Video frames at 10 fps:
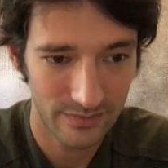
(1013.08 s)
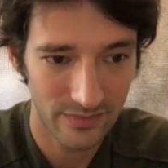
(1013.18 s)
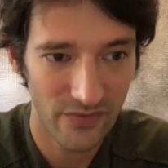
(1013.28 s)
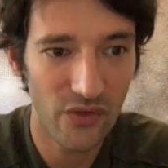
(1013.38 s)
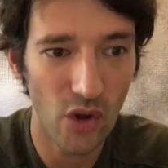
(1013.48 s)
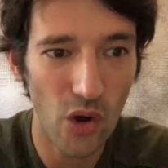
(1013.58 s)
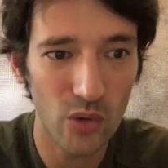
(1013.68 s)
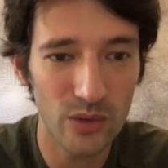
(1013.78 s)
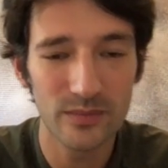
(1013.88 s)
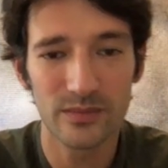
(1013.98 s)

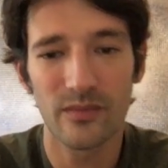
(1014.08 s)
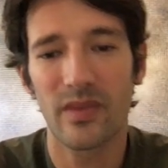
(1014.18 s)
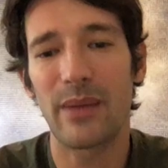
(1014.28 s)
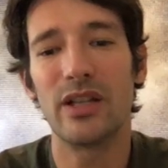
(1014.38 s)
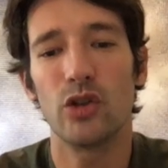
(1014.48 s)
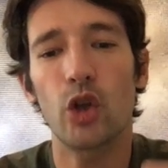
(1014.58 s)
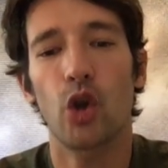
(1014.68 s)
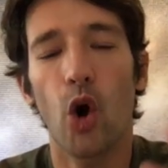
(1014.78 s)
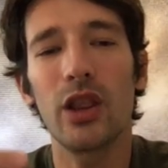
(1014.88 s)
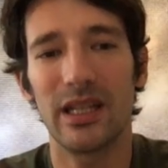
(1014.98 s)
flow. I mean, not
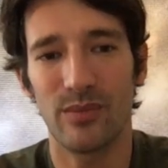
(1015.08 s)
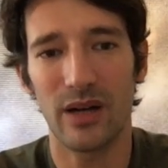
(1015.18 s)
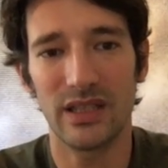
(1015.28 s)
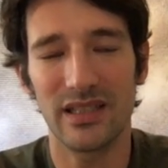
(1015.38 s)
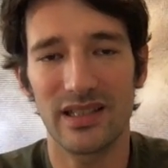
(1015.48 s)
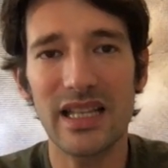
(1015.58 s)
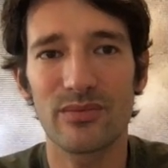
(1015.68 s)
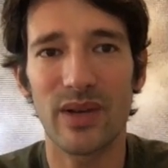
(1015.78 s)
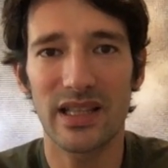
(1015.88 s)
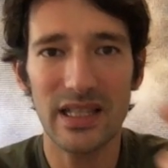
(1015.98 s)
only about these things,
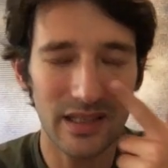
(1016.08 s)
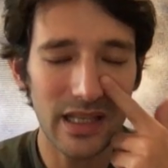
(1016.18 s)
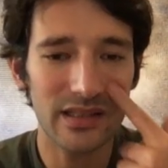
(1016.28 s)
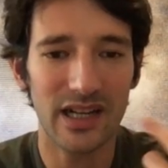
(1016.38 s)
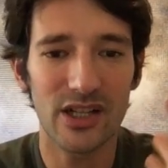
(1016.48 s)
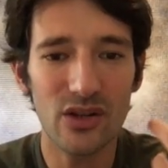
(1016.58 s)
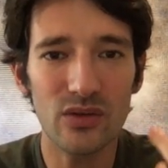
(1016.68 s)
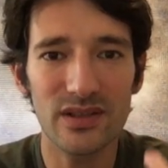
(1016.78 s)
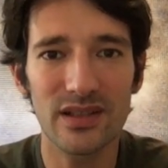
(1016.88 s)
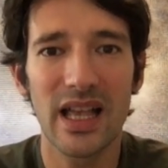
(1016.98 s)
but these things are
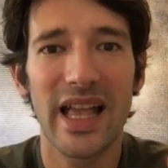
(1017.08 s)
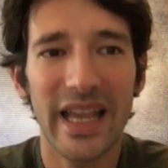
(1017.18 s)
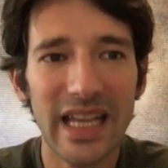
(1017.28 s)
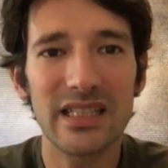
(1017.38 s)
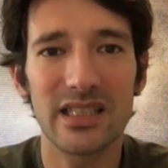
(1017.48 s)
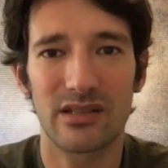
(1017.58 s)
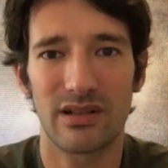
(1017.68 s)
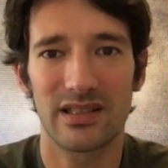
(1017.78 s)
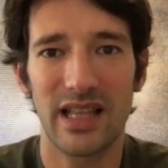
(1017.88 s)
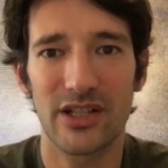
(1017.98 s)
used in the
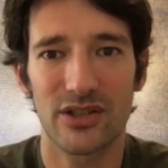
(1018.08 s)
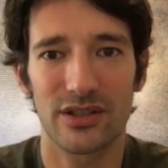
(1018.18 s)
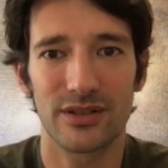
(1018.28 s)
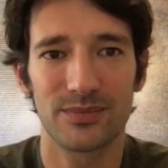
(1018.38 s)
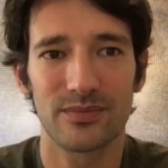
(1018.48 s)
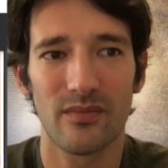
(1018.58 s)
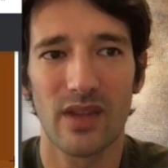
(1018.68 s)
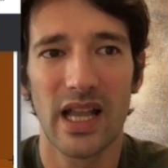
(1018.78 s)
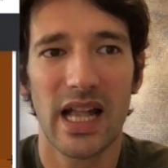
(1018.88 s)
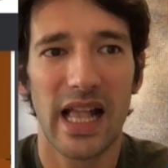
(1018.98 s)
translation.
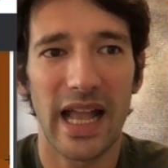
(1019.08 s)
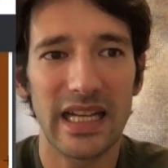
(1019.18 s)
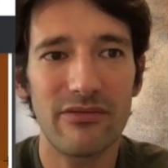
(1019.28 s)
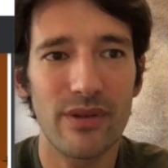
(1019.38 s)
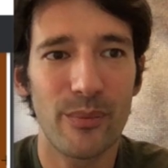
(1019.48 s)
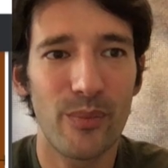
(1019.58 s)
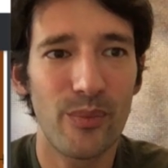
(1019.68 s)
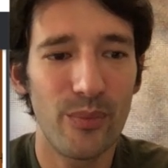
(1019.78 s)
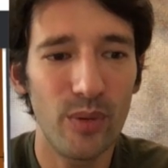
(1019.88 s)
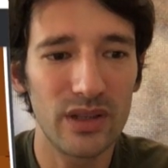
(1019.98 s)
And if we
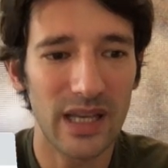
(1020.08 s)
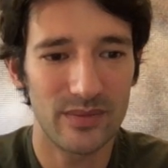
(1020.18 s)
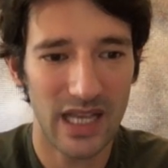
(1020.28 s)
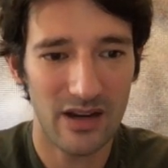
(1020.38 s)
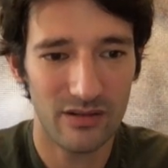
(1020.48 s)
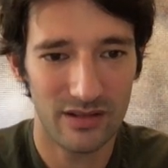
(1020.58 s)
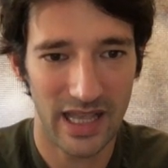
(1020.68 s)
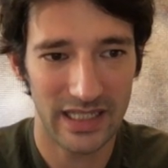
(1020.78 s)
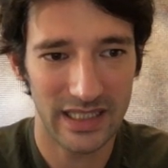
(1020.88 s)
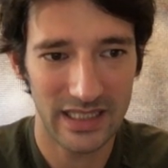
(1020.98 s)
put them now
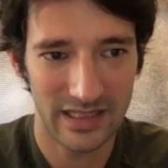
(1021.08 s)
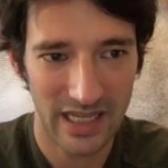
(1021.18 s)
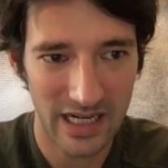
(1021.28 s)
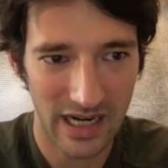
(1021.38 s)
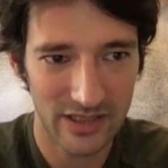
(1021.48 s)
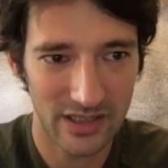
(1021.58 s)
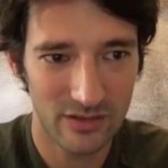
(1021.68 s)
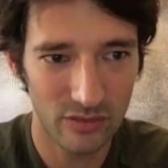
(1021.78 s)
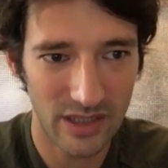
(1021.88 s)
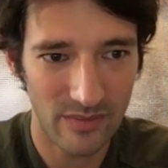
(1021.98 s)
like this here, I just
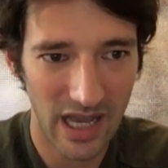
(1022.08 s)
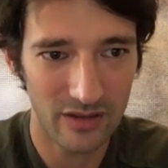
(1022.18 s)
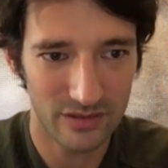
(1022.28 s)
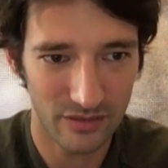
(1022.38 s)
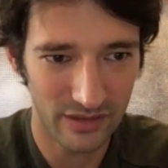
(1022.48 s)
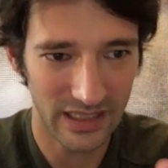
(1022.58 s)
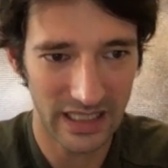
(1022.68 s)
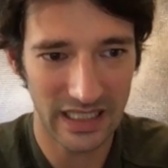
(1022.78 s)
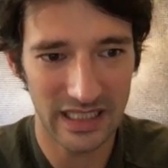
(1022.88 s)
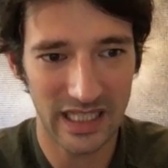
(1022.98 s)
took them out so
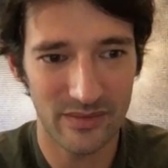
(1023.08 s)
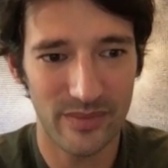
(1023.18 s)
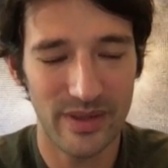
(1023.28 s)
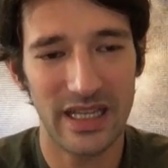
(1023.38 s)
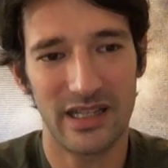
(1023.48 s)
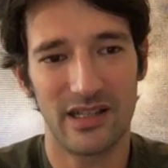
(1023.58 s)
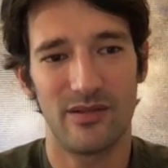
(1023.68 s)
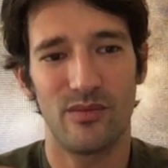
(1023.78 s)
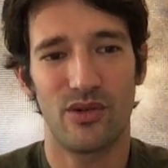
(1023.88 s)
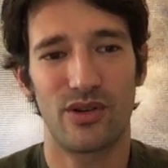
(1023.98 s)
it can be a
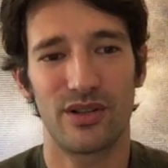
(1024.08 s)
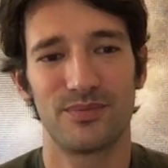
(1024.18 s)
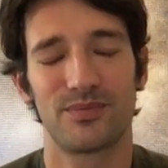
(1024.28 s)
more